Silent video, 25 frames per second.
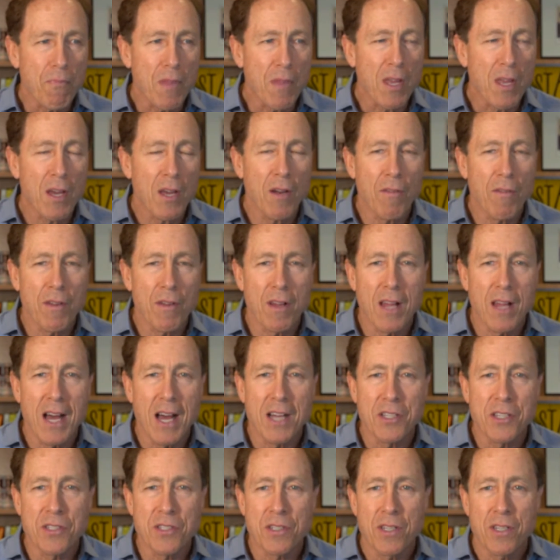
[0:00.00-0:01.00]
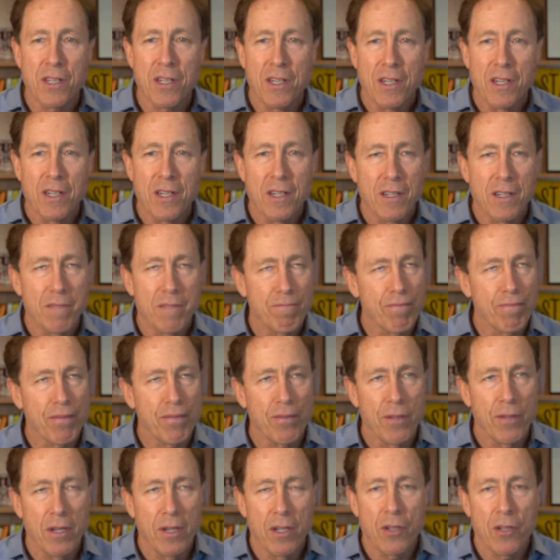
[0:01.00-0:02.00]
and over the last
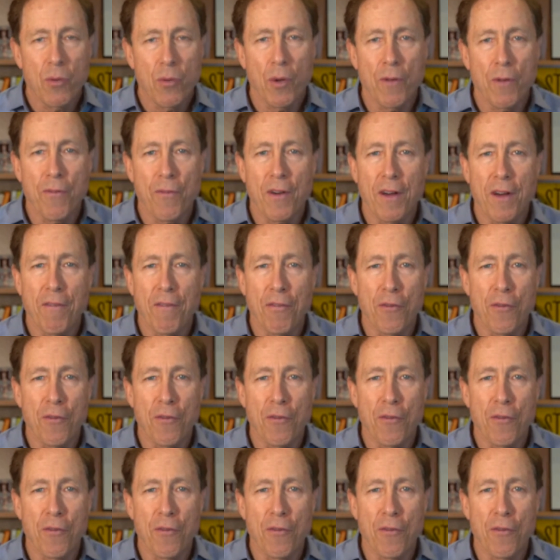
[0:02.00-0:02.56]
25,